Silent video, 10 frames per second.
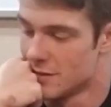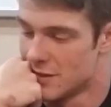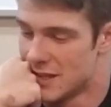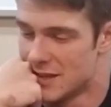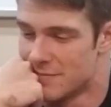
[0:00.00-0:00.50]

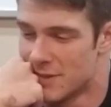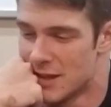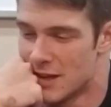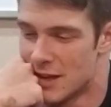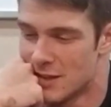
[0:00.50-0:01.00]
Yeah,
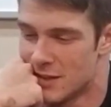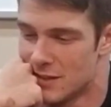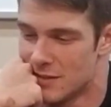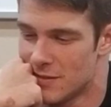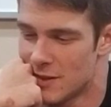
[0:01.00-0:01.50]

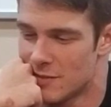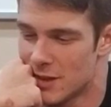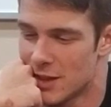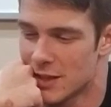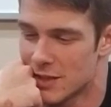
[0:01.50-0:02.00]
if
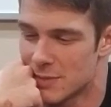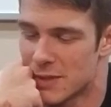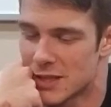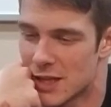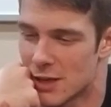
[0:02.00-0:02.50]
anything is the
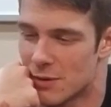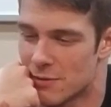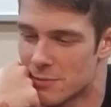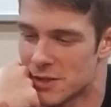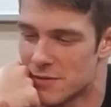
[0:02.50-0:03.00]
big takeaway
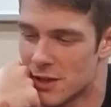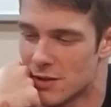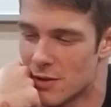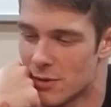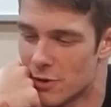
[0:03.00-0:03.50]
from this
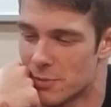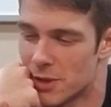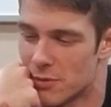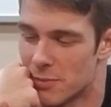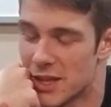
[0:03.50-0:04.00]
video, I would hope that it
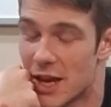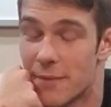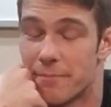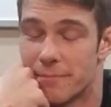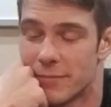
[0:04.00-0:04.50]
would be that